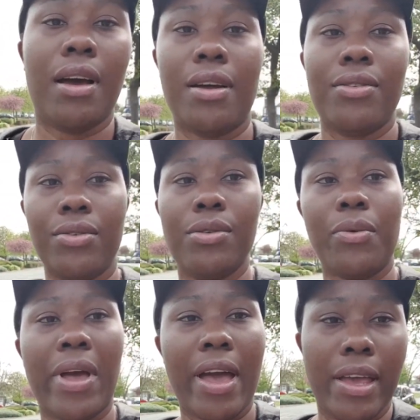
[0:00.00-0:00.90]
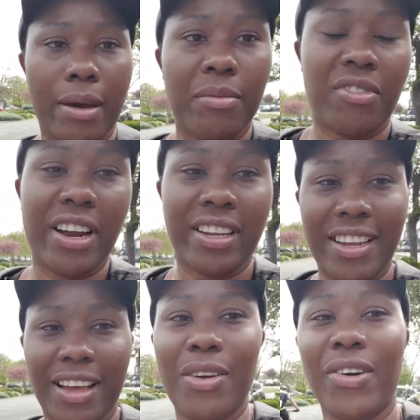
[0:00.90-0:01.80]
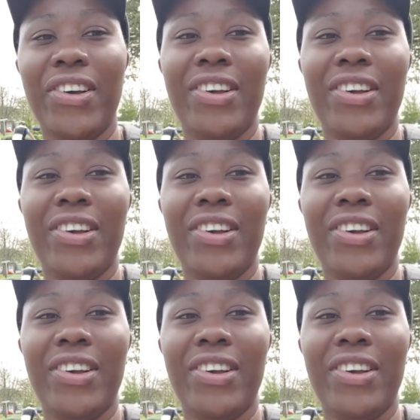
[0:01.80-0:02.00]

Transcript: I don't know where I am right now.